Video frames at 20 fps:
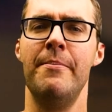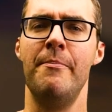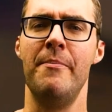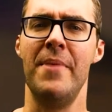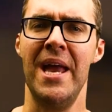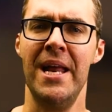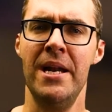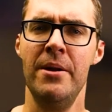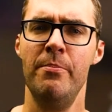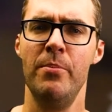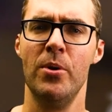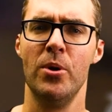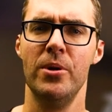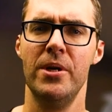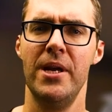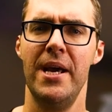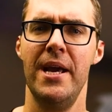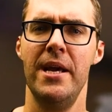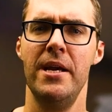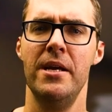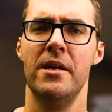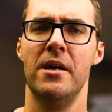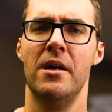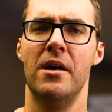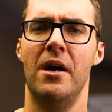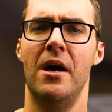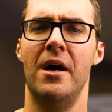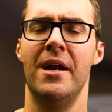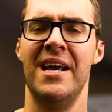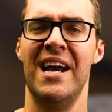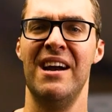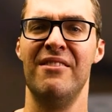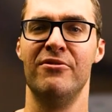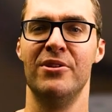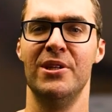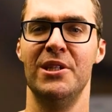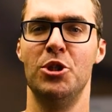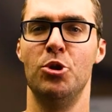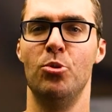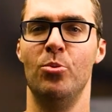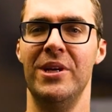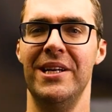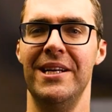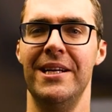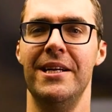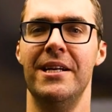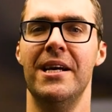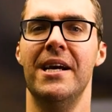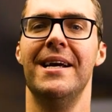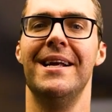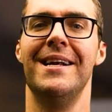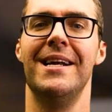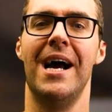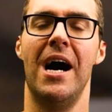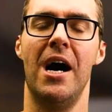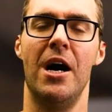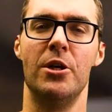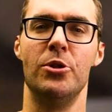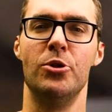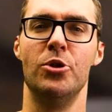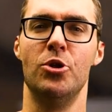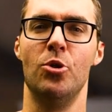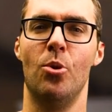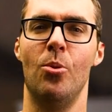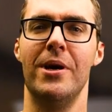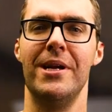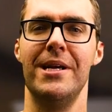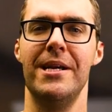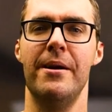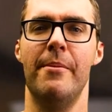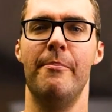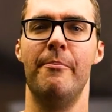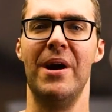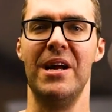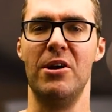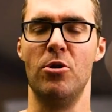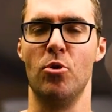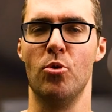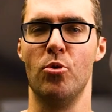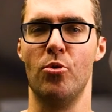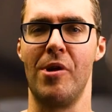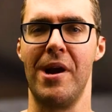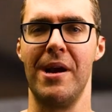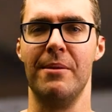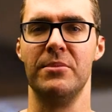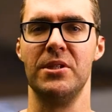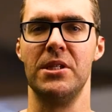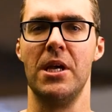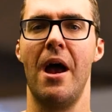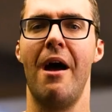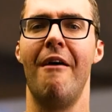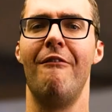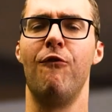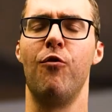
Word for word: in men per day, on average, we need one hundred twenty micrograms.